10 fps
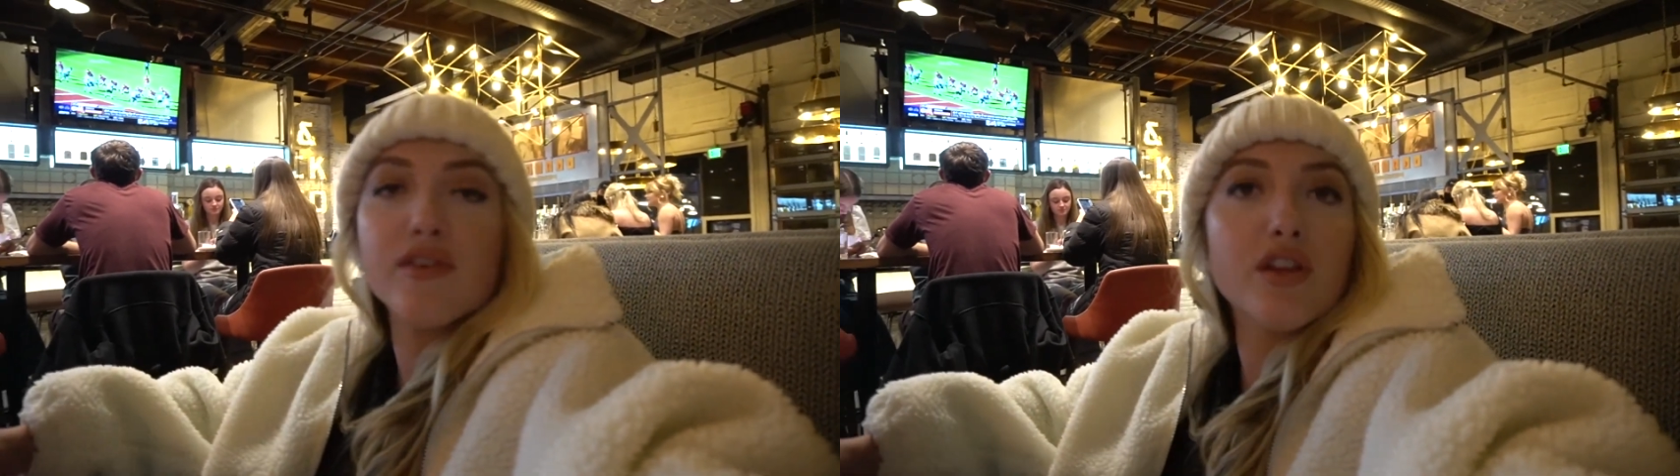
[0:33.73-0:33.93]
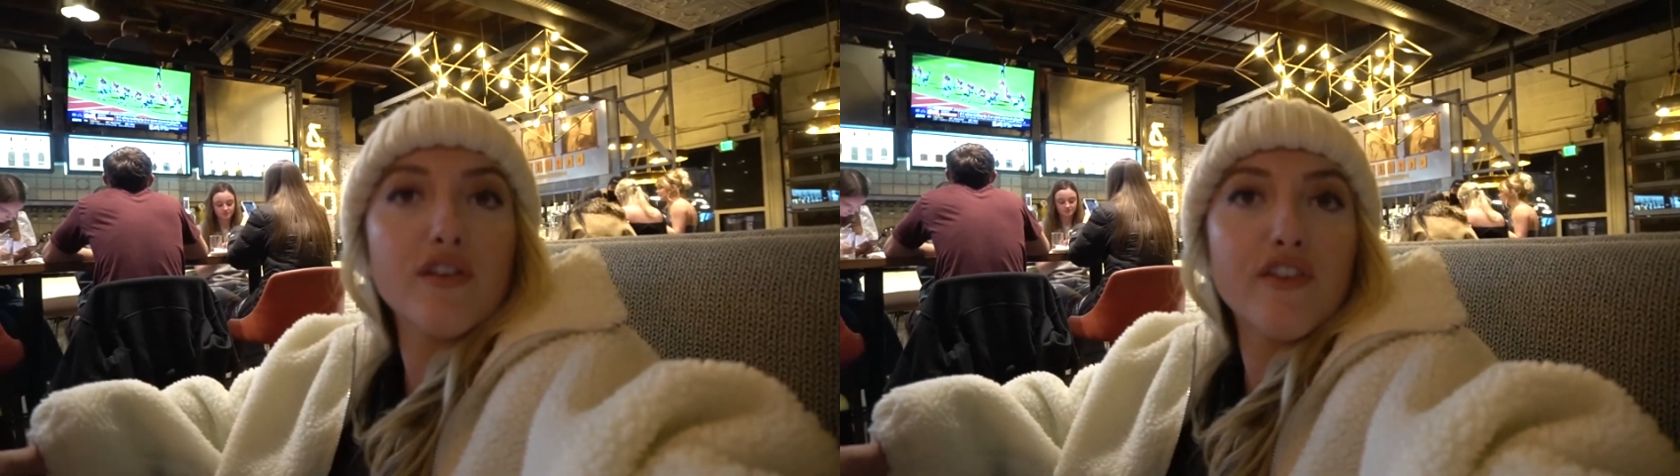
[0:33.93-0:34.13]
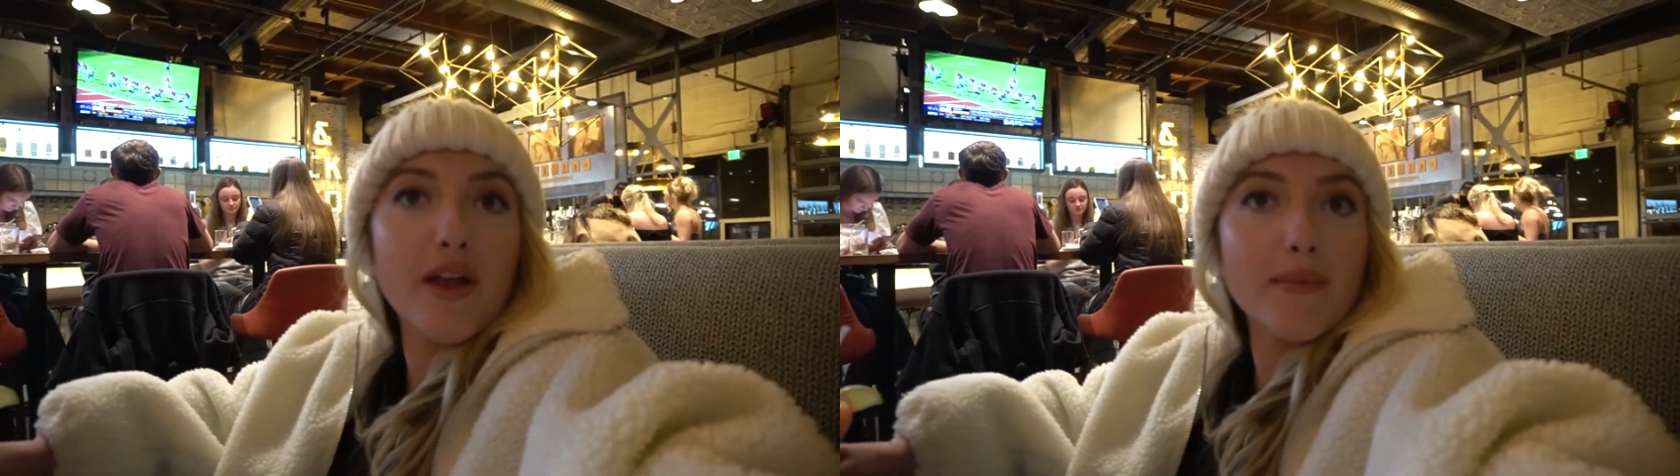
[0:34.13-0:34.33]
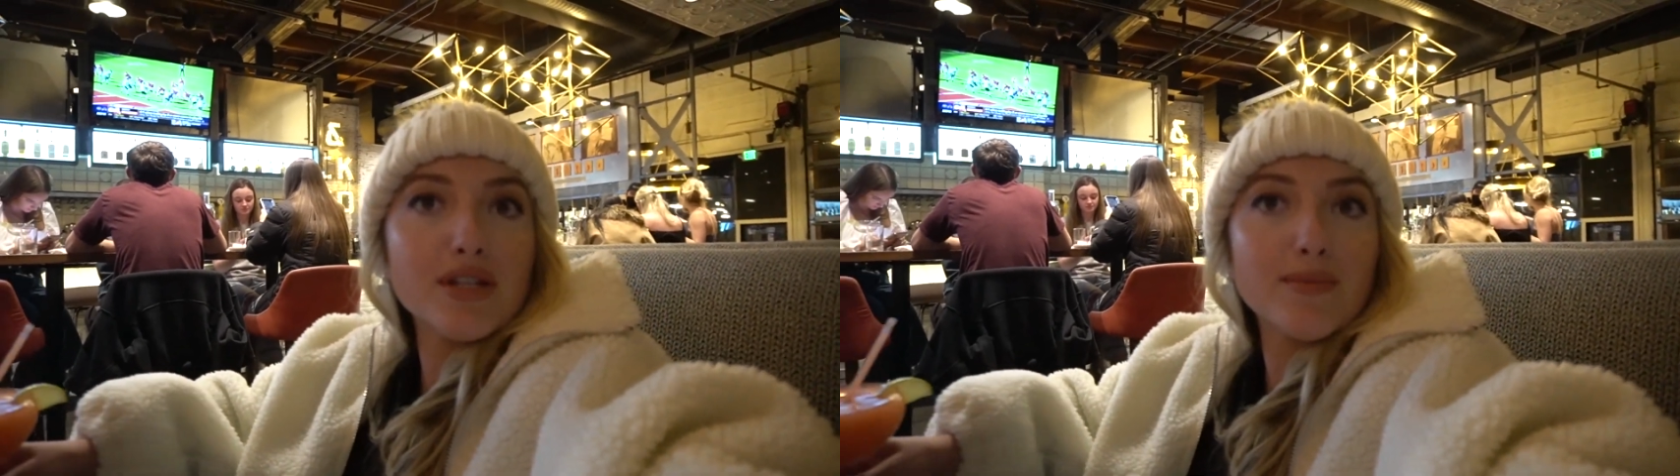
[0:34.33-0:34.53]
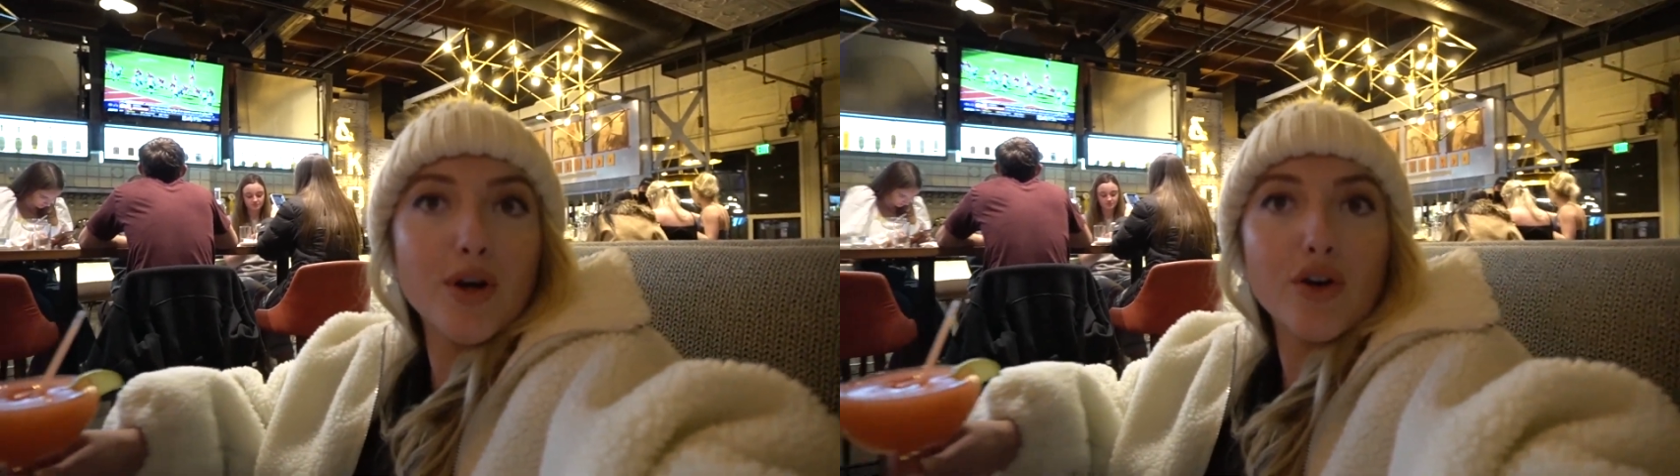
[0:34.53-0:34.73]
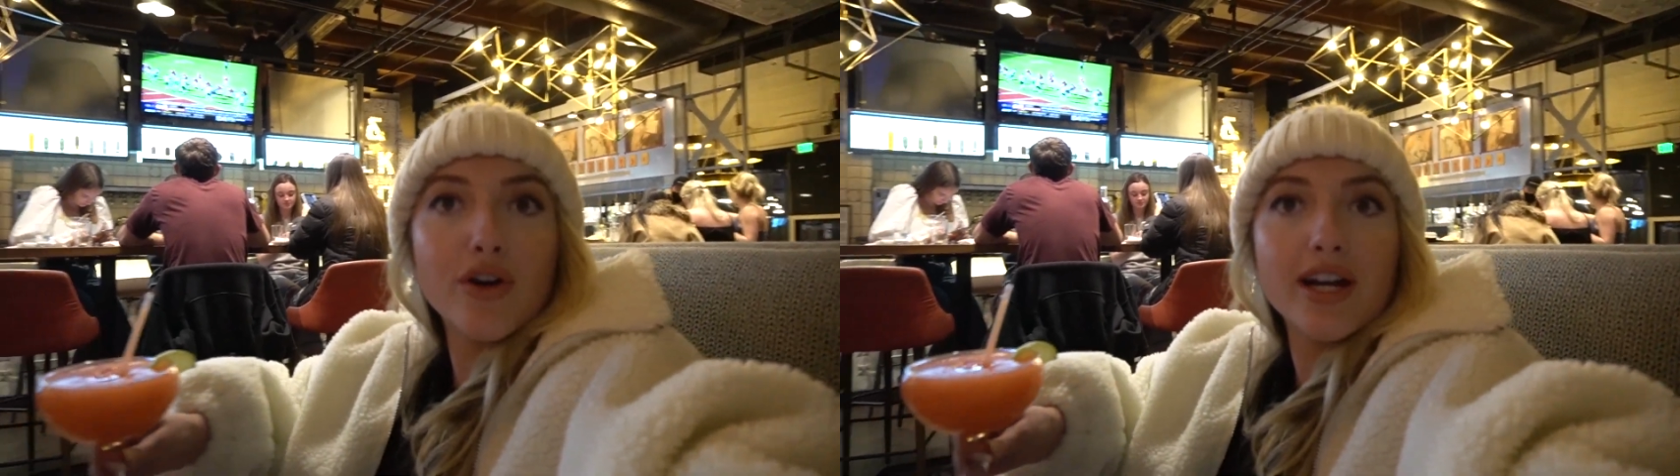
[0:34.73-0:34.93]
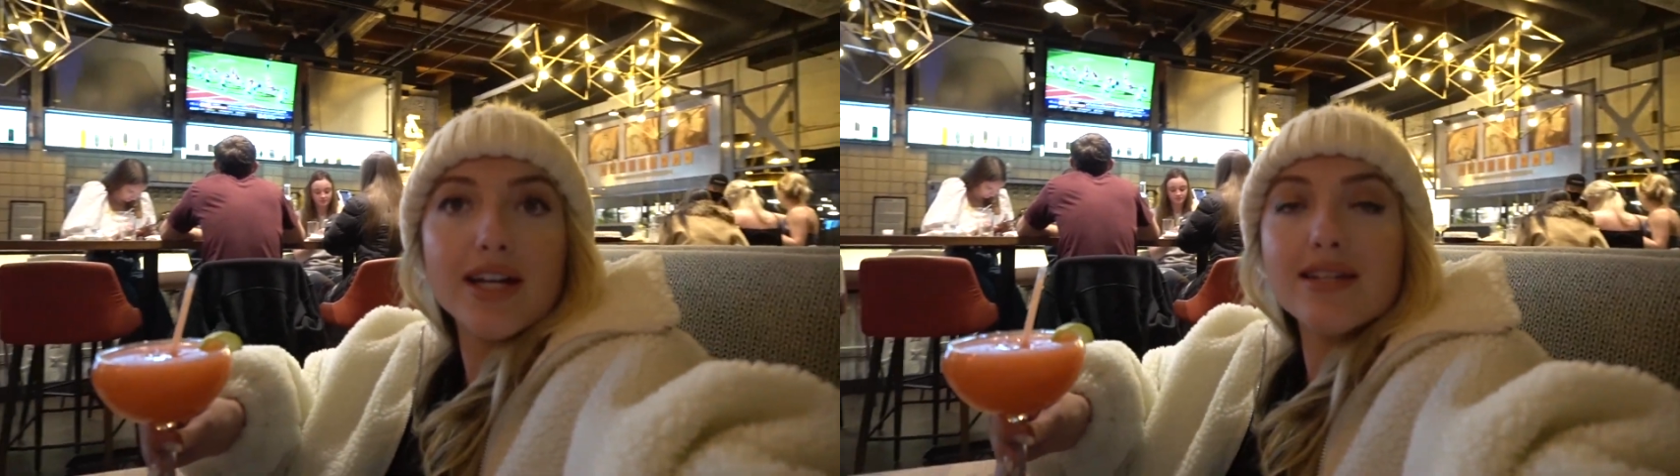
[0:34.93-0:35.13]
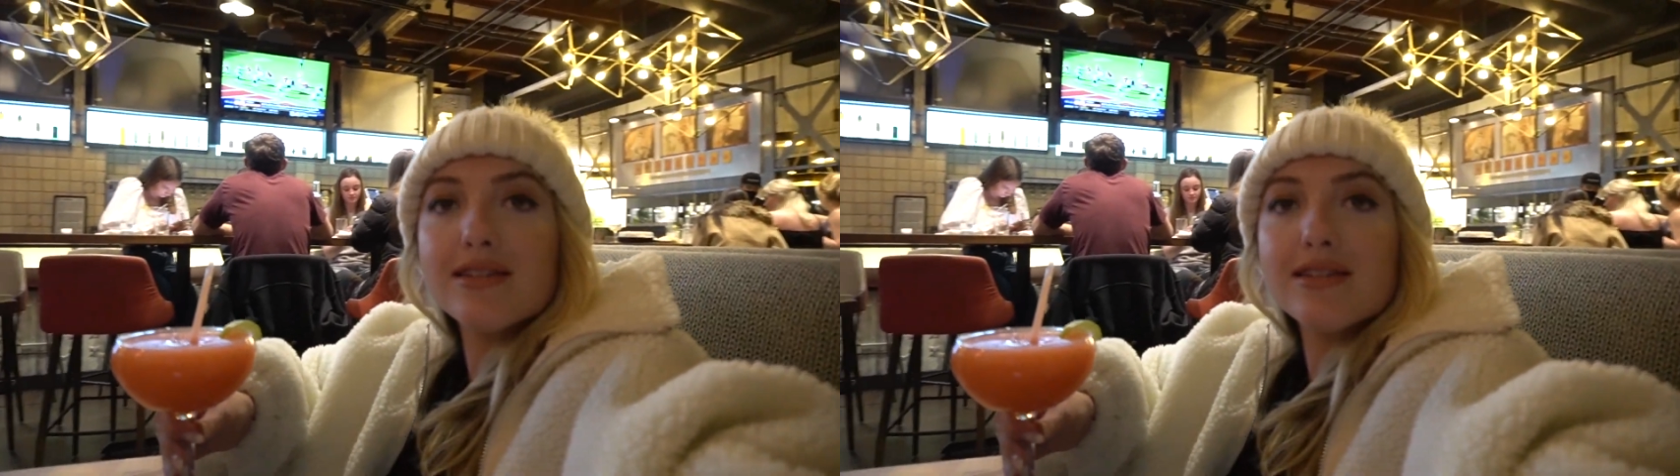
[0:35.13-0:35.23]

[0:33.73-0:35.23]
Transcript: their famous margaritas.